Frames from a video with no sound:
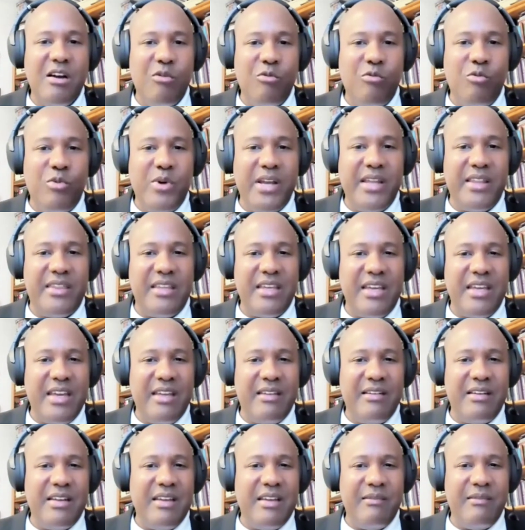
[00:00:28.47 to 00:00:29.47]
with
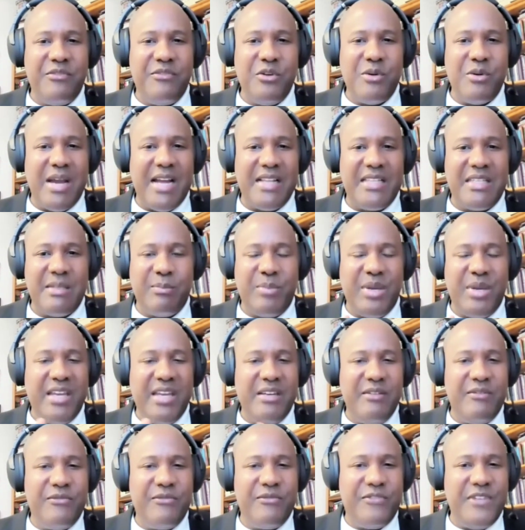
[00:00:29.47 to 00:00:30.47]
it if you had to pay
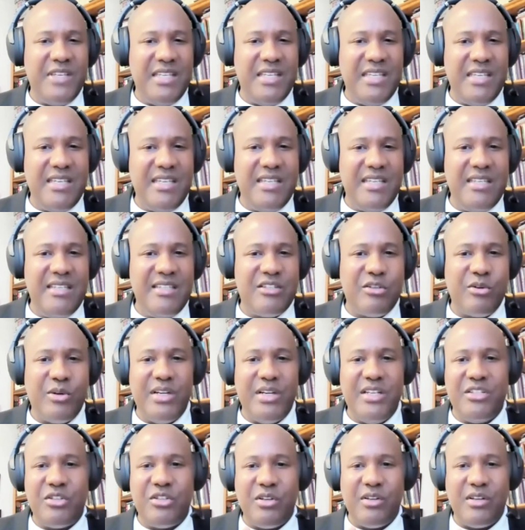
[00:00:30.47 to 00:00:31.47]
any fees or
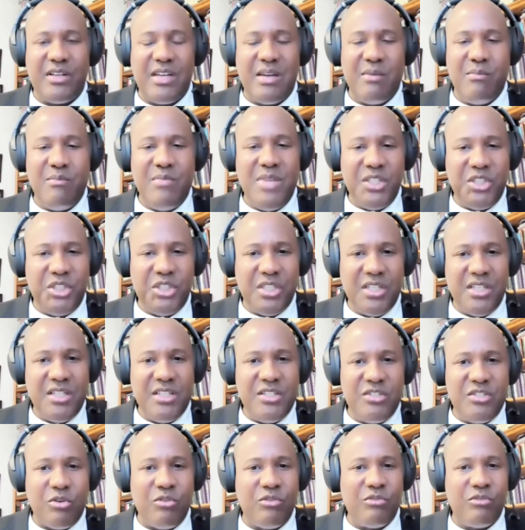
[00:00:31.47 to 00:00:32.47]
any sort of
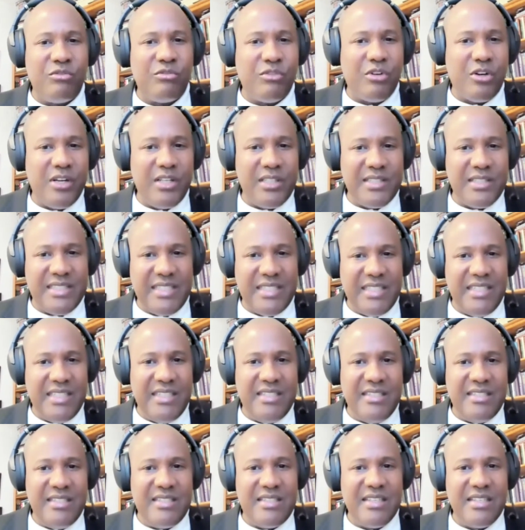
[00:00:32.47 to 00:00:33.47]
commissions or
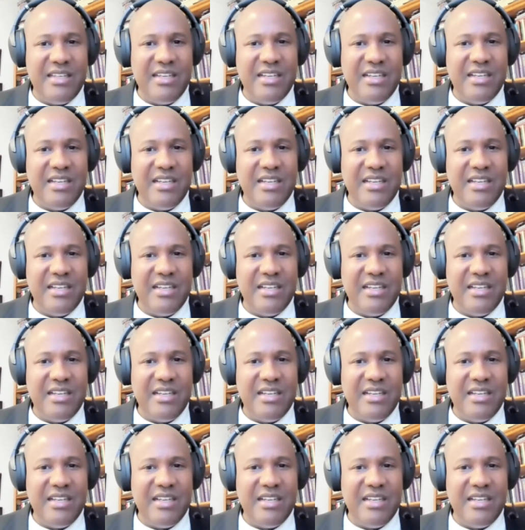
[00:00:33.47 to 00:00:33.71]
royalties.